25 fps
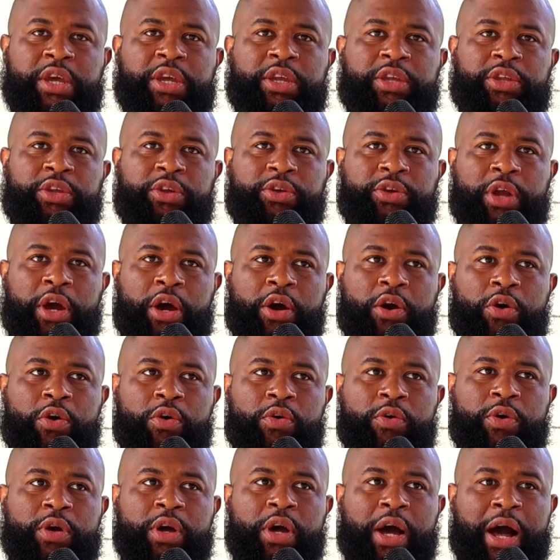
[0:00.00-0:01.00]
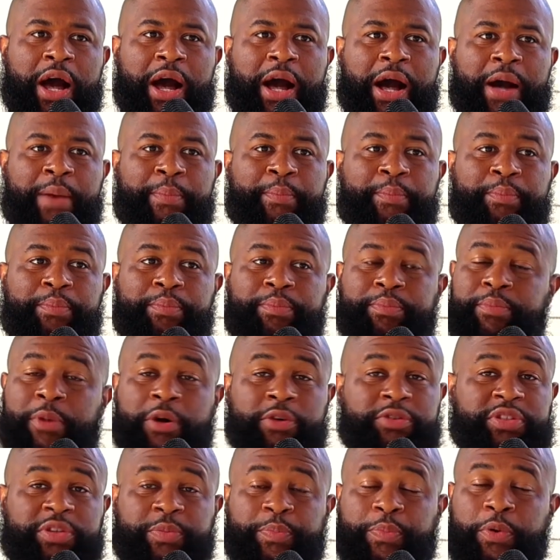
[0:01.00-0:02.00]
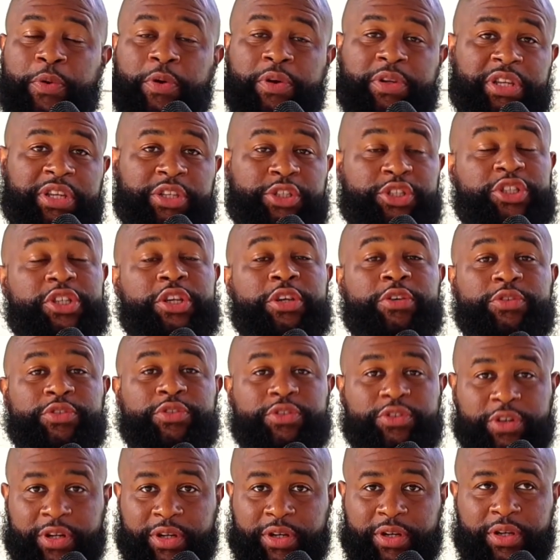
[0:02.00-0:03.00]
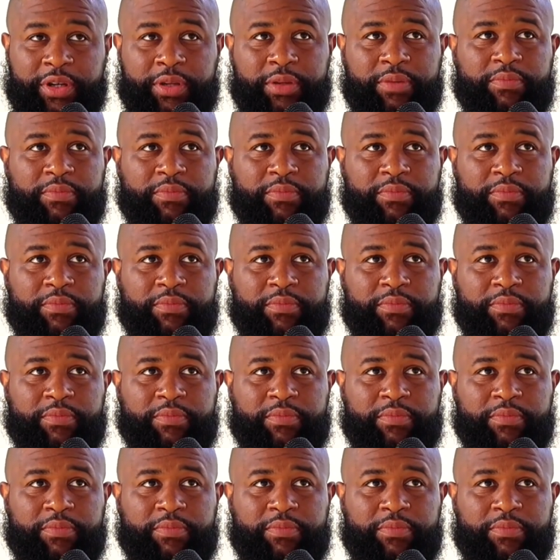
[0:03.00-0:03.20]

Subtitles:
you know, most importantly, children.